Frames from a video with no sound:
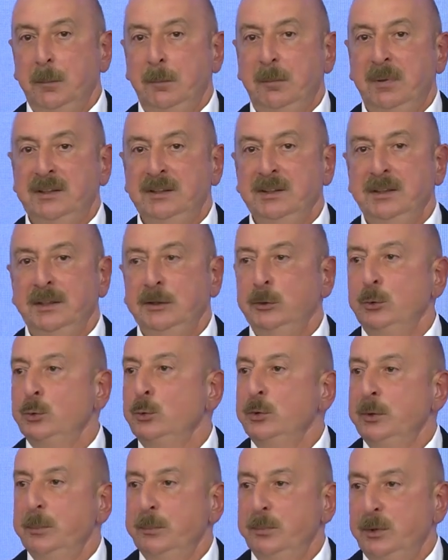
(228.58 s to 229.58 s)
But there are
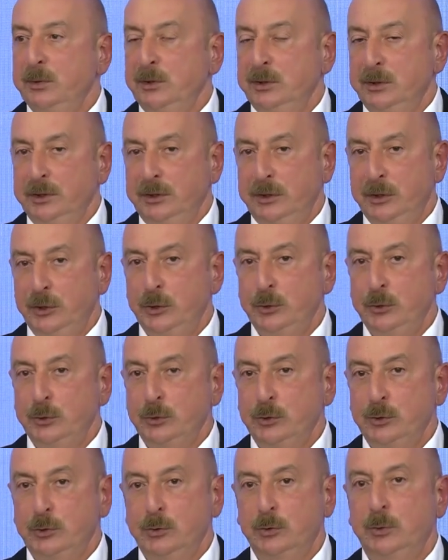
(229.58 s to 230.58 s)
two important
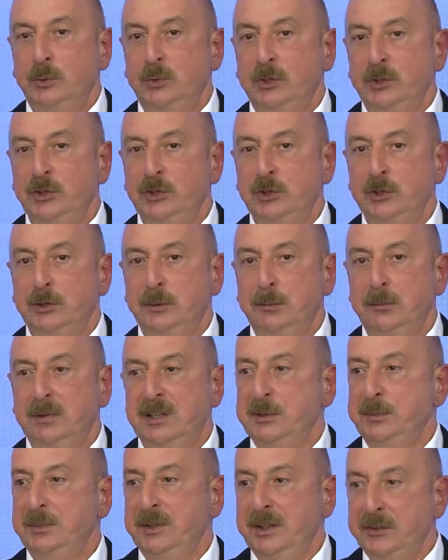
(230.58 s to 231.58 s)
issues which
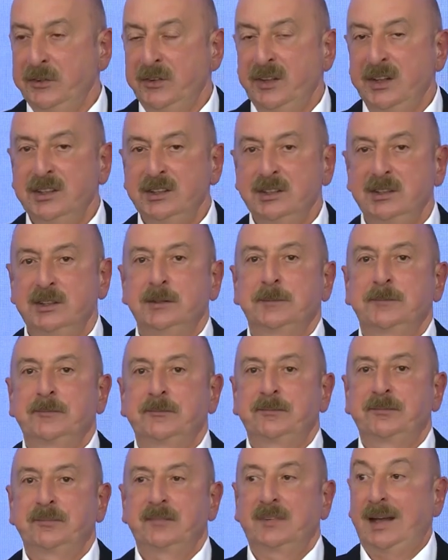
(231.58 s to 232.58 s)
must be addressed,
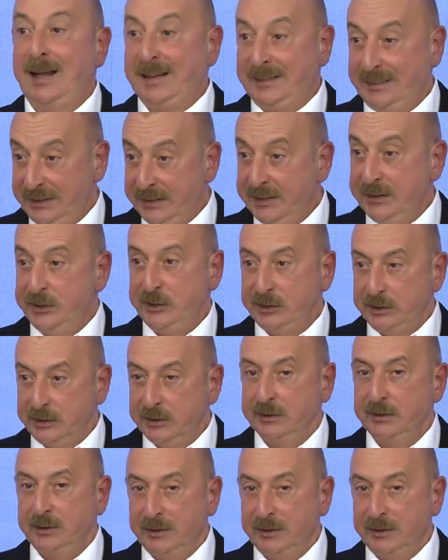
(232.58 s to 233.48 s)
at least